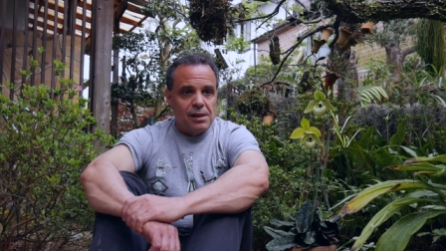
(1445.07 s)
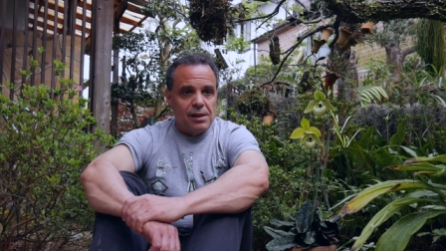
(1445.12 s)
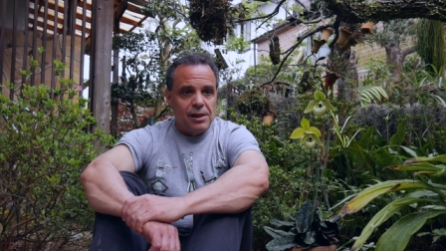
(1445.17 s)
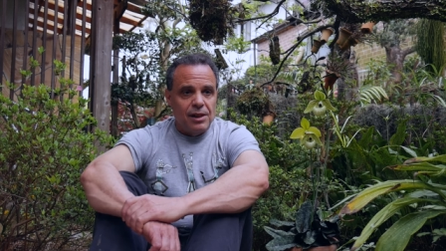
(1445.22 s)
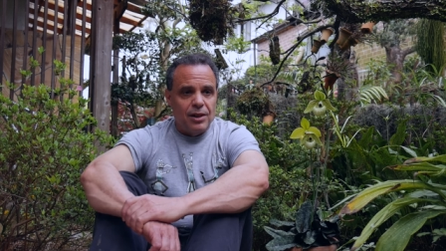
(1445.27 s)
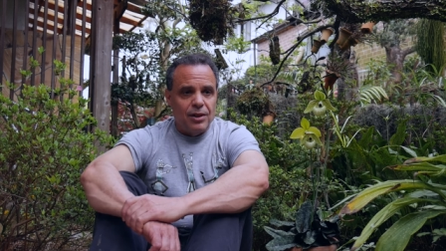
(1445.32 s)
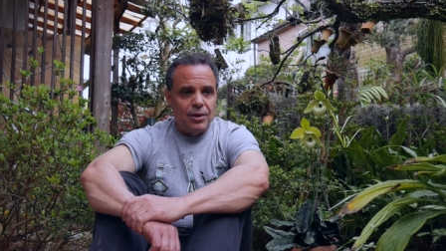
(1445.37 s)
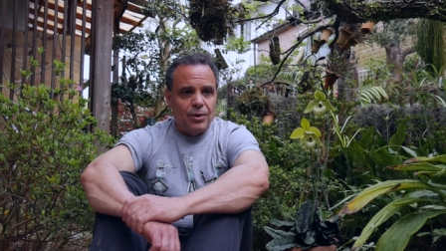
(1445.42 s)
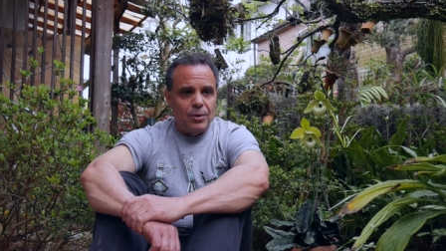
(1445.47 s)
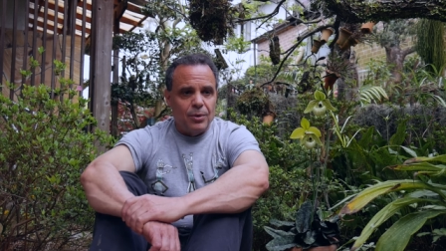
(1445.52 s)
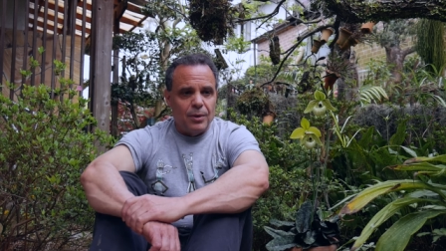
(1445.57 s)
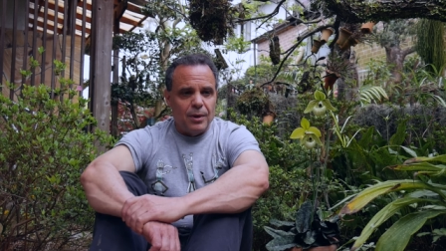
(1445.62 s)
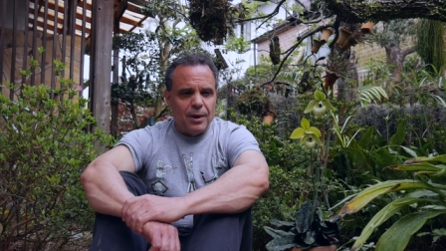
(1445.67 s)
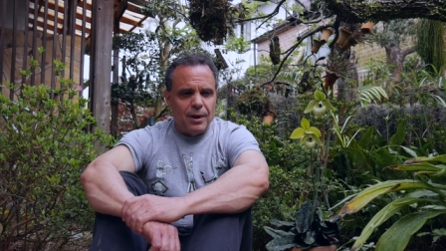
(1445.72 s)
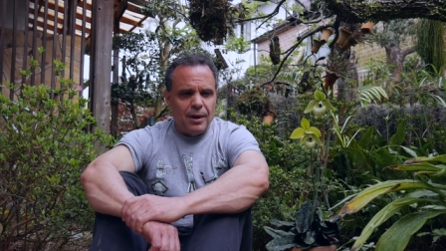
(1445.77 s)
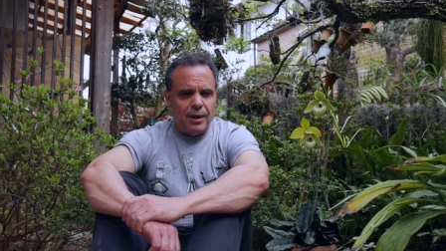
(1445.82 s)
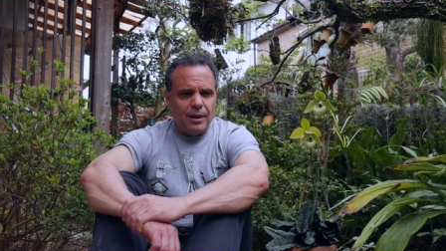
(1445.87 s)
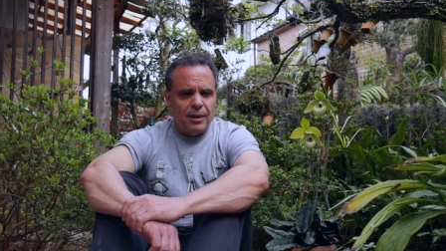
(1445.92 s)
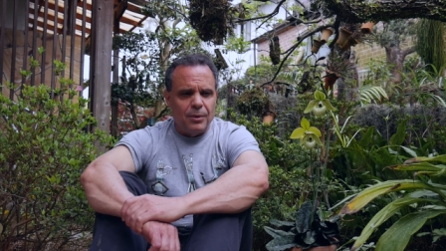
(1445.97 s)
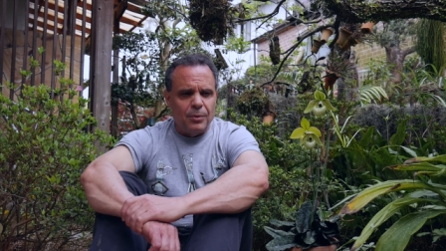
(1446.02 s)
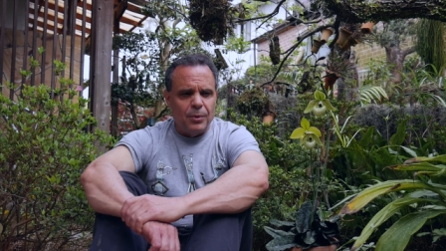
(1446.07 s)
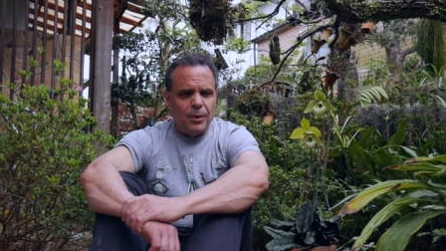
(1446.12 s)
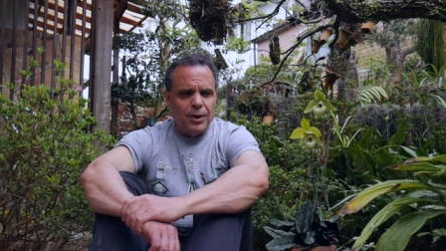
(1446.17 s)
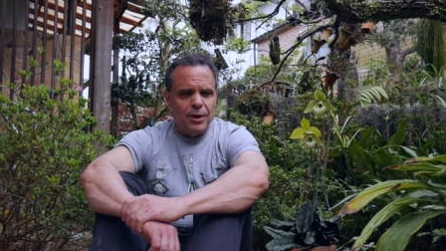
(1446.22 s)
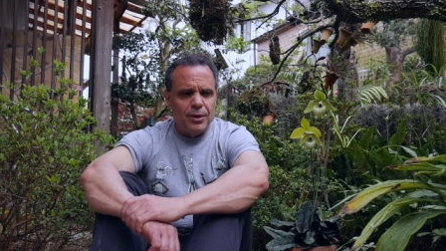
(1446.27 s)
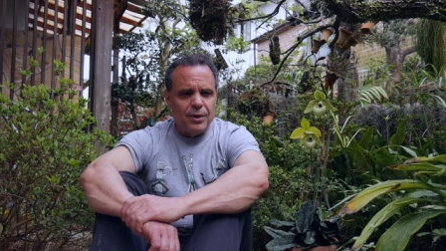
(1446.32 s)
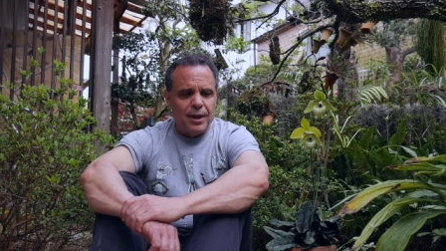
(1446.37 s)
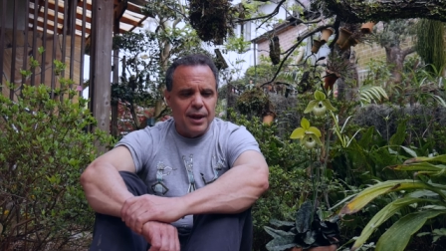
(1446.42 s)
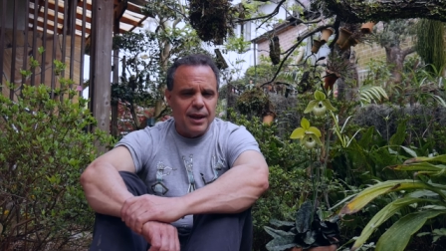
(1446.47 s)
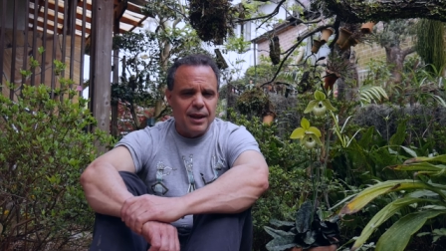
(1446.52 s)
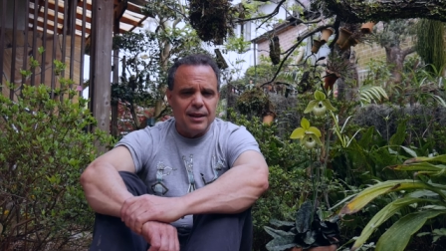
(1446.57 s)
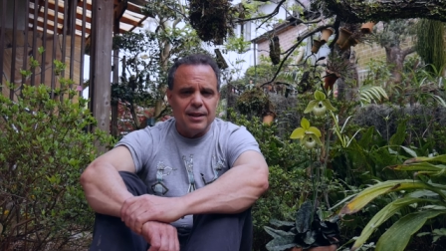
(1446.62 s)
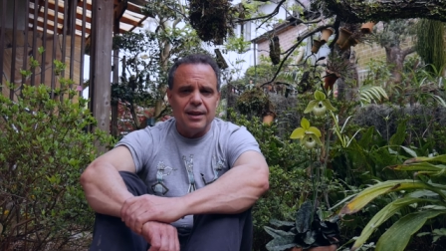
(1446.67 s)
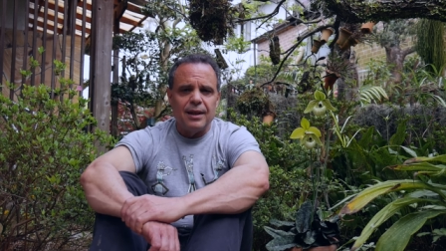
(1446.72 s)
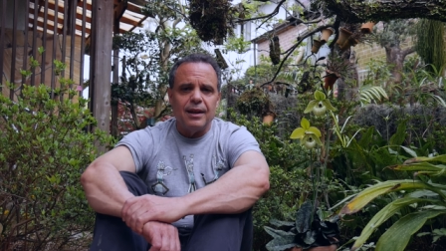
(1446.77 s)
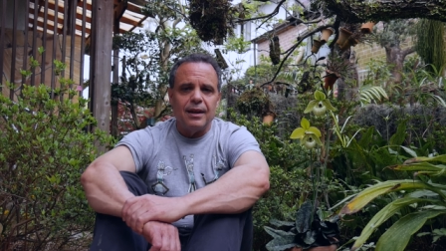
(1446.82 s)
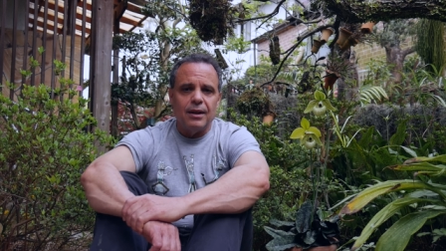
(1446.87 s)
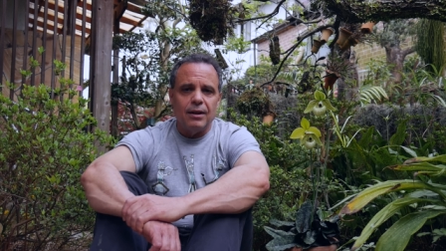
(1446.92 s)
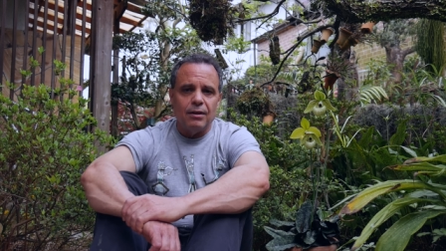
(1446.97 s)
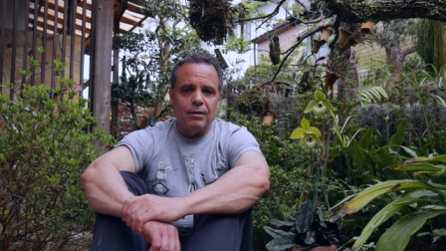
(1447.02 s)
you know, when you can't
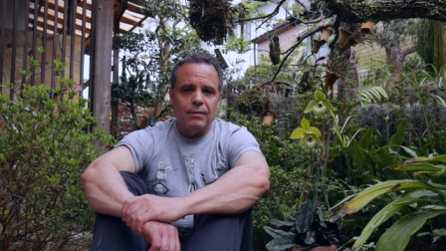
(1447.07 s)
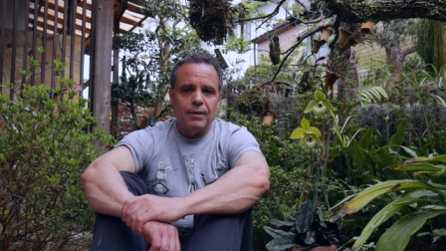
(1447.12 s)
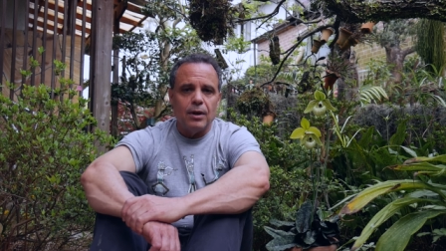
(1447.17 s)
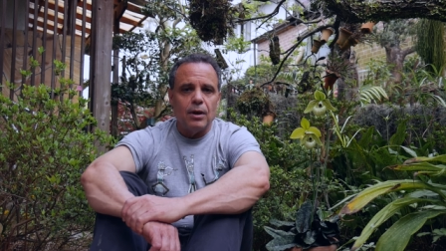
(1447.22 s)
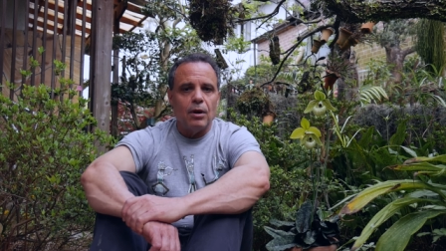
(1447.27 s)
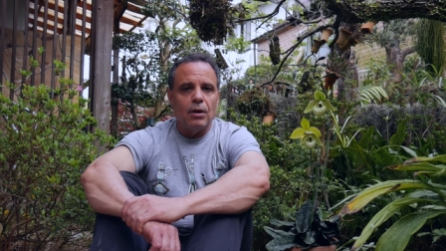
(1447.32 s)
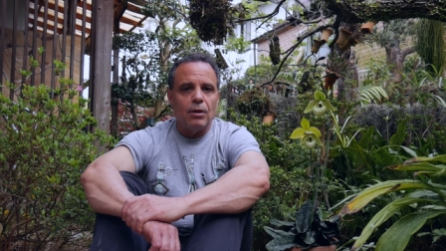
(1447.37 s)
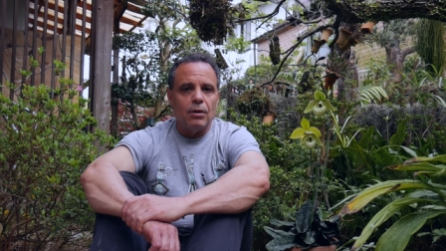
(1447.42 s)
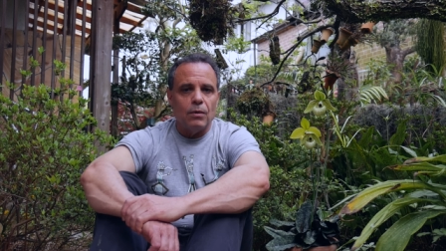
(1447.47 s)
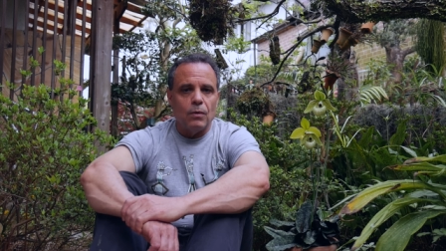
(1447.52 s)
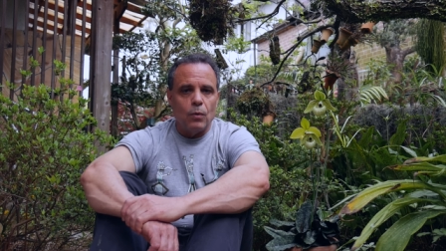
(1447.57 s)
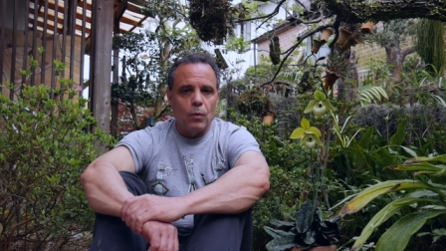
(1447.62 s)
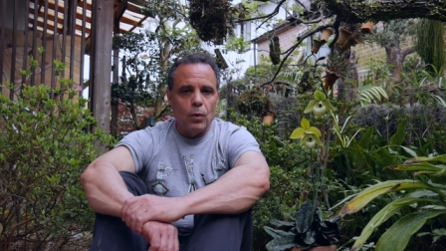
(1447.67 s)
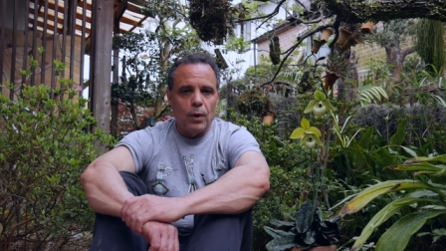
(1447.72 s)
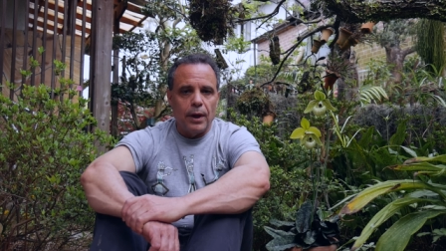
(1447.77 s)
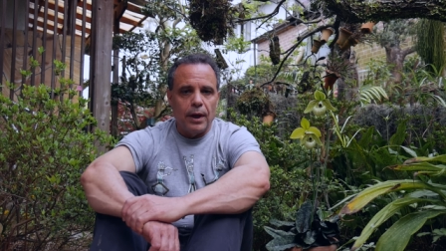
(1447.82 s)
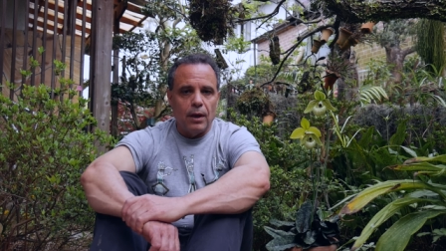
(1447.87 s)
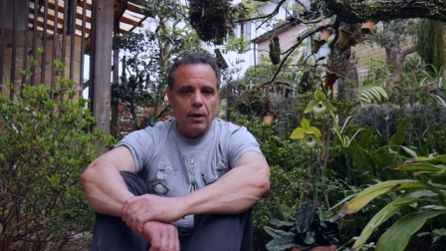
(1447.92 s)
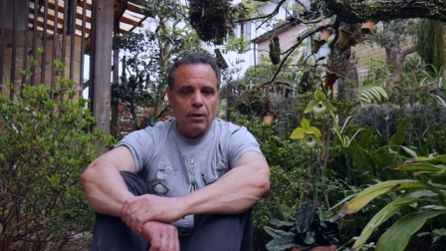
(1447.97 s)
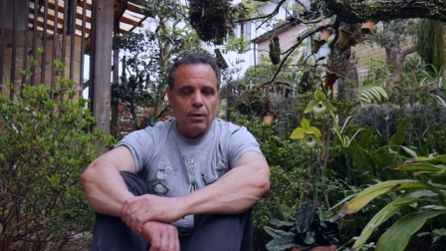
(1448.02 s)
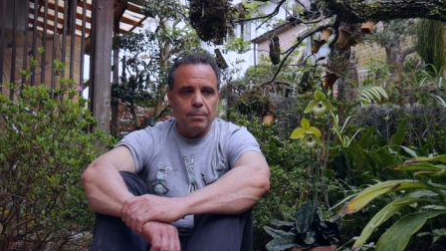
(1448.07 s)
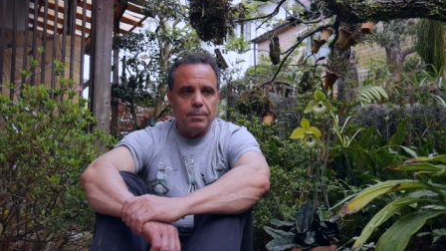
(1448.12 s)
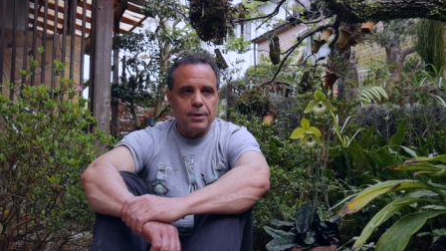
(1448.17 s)
take care of a garden well,